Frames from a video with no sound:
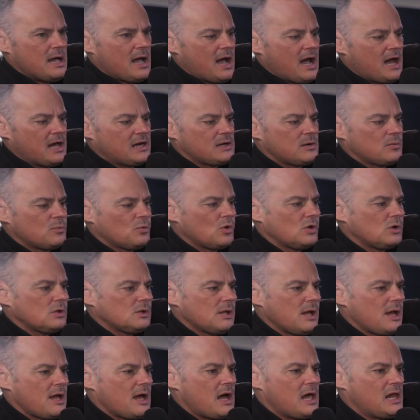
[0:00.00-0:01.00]
and it
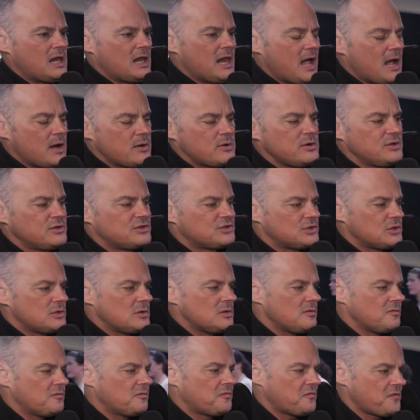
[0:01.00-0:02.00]
will allow you
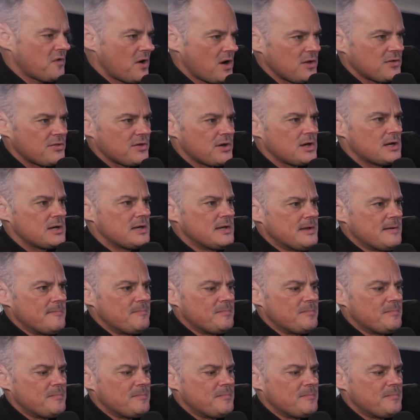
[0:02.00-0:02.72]
to further